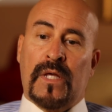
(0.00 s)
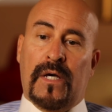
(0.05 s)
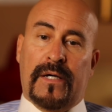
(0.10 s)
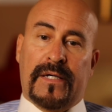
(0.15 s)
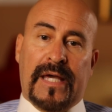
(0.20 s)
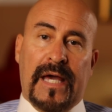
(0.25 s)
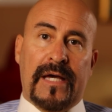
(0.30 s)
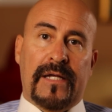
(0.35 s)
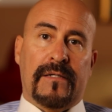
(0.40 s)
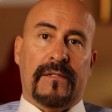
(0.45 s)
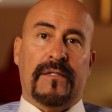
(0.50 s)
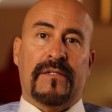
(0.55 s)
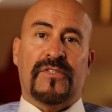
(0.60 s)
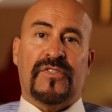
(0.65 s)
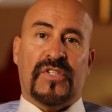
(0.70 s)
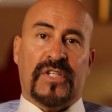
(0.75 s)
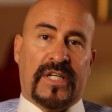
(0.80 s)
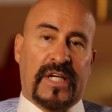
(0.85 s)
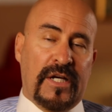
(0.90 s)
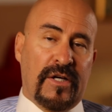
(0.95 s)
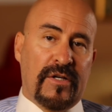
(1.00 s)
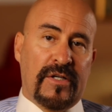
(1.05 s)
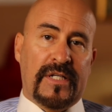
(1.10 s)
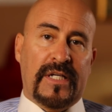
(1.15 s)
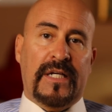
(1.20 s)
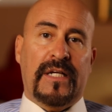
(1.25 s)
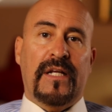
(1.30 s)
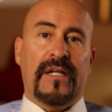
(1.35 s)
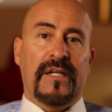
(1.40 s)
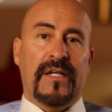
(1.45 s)
Again,
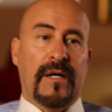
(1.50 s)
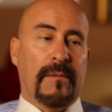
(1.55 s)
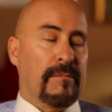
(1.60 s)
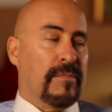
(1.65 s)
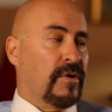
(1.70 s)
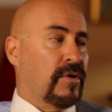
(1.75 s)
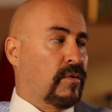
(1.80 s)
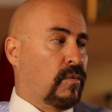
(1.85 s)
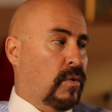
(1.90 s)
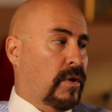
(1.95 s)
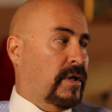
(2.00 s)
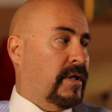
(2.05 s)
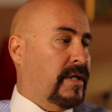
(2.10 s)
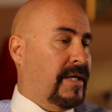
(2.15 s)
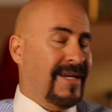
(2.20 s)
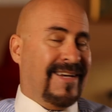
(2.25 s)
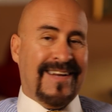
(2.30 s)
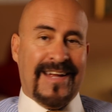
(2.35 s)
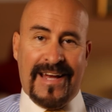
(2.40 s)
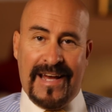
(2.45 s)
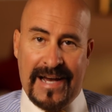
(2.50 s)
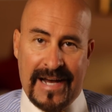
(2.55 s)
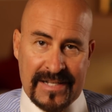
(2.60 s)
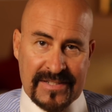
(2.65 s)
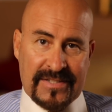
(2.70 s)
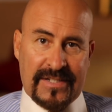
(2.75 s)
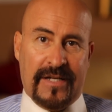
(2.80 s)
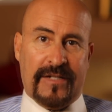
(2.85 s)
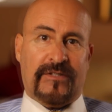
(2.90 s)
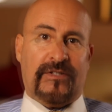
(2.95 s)
security number one
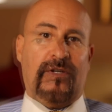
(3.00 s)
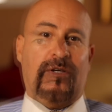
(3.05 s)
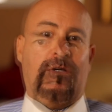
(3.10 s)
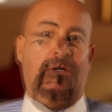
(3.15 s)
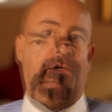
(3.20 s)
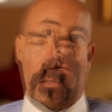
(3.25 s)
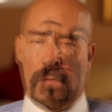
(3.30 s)
asset.